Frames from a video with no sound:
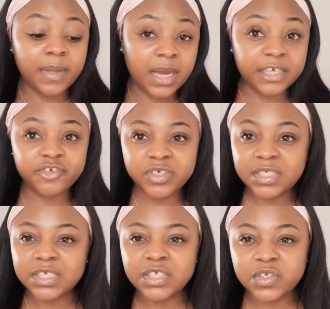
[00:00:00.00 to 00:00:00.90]

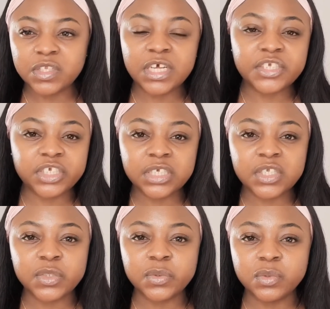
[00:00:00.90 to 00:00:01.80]
hydrating toner
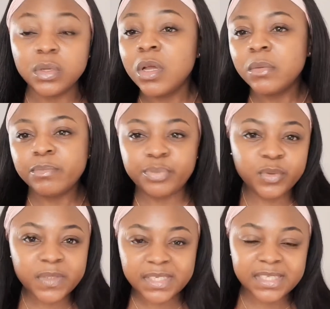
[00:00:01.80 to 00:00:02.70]
just to
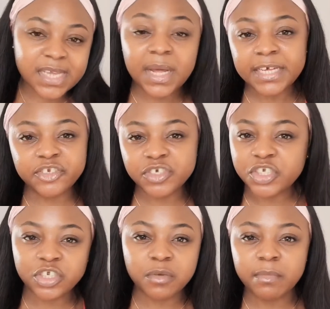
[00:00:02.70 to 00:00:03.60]
boost the
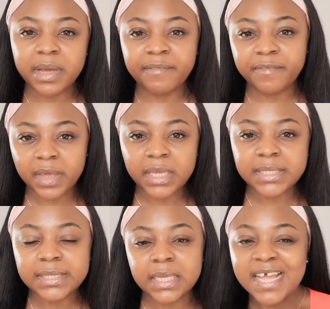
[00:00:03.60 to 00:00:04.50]
hydration on my
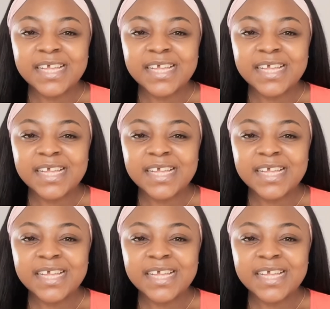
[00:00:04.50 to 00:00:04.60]
face.